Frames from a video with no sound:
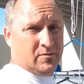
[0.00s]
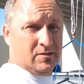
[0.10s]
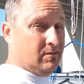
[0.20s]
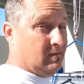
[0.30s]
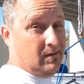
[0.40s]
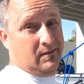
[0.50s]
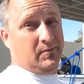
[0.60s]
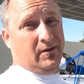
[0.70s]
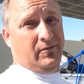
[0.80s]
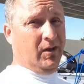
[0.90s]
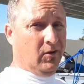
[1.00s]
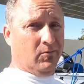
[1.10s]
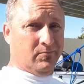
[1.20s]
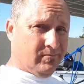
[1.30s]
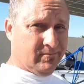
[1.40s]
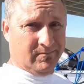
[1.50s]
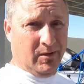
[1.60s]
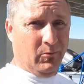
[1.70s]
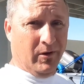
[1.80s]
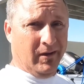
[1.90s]
so I'm gonna video
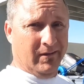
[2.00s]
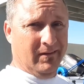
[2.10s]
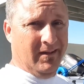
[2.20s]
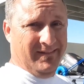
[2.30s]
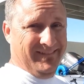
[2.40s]
me working.